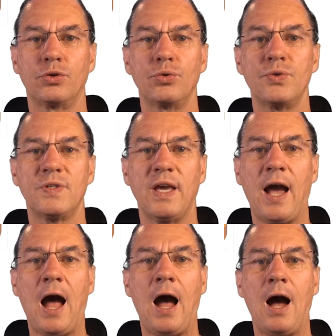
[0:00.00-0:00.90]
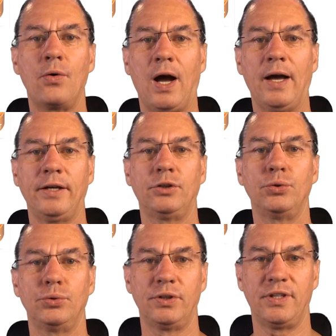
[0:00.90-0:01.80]
to see how I
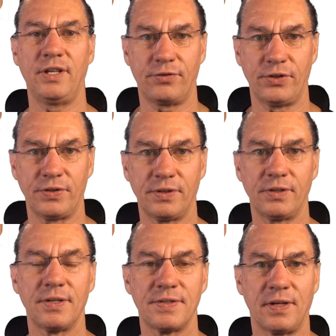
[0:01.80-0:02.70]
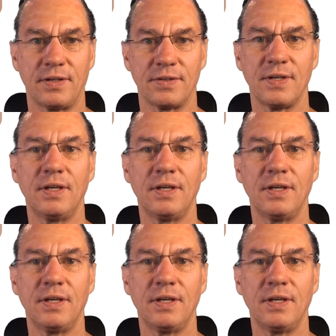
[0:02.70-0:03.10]
do the different things.